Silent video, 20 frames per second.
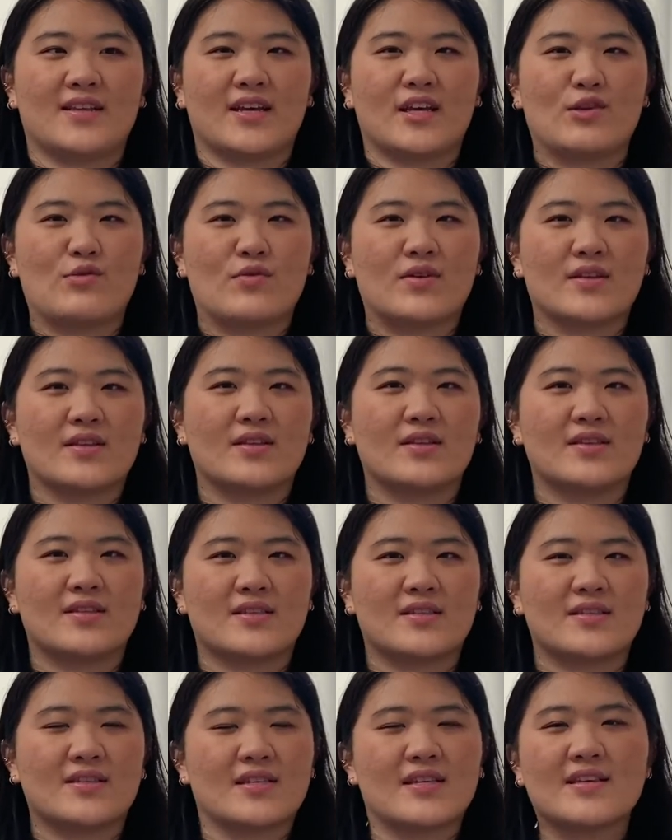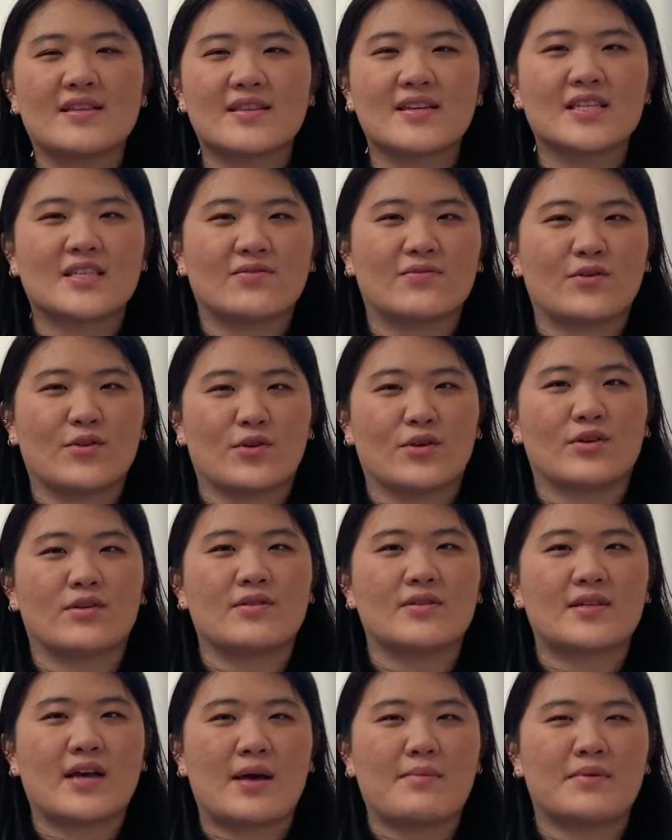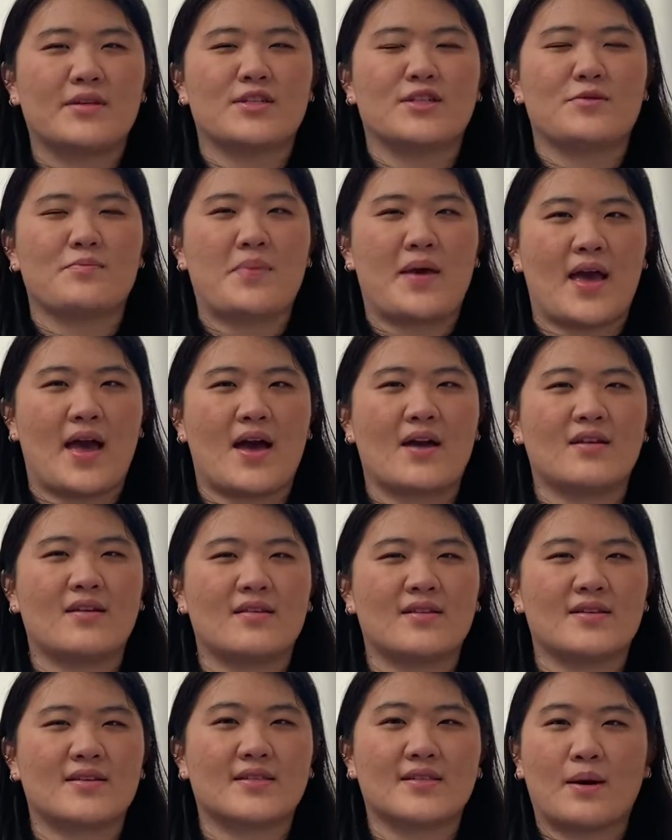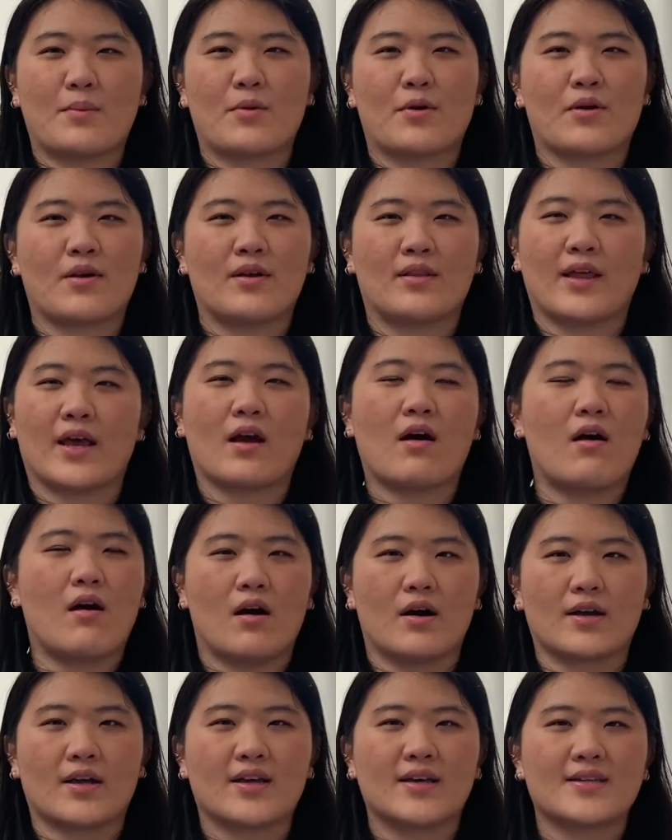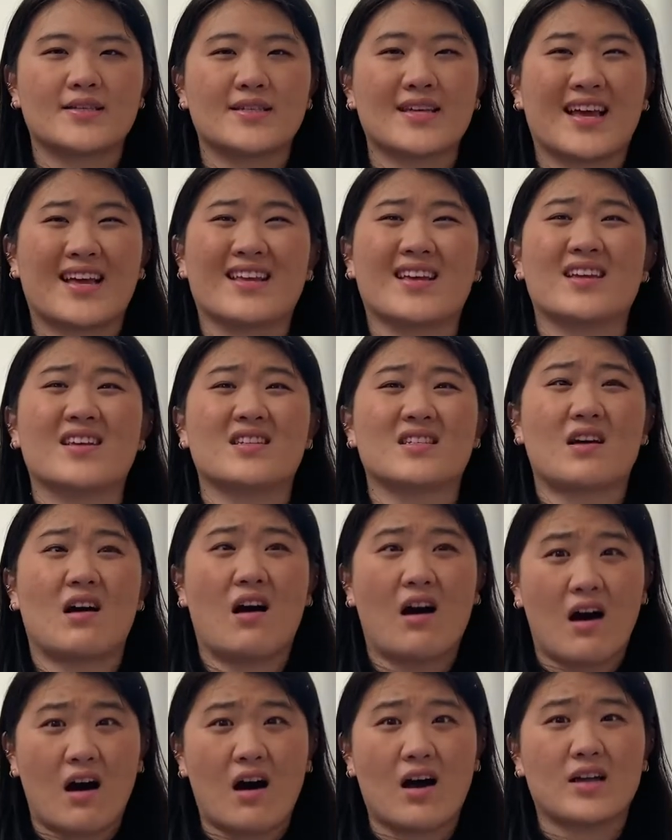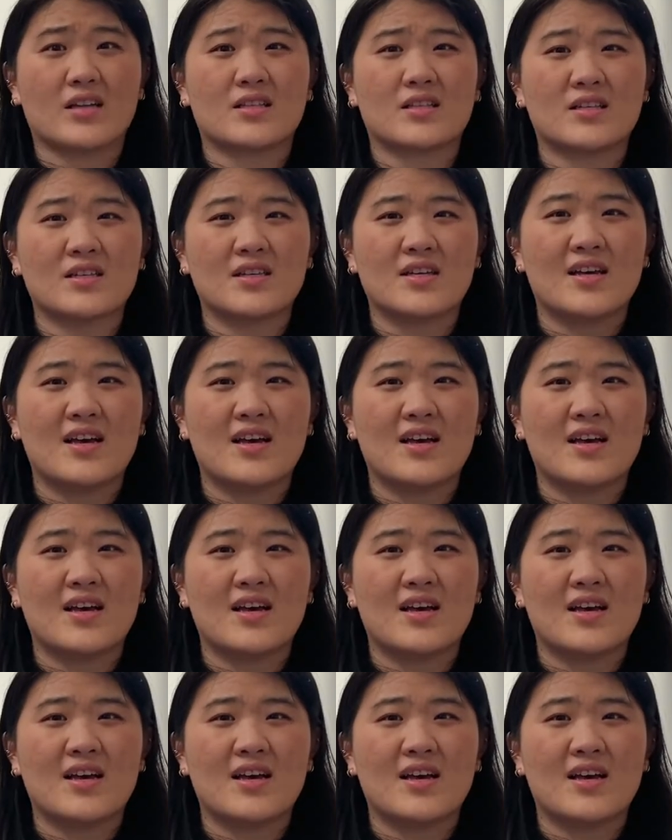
Like you can see in these photos, I'm in Japan in the summer in like August, and it is hot.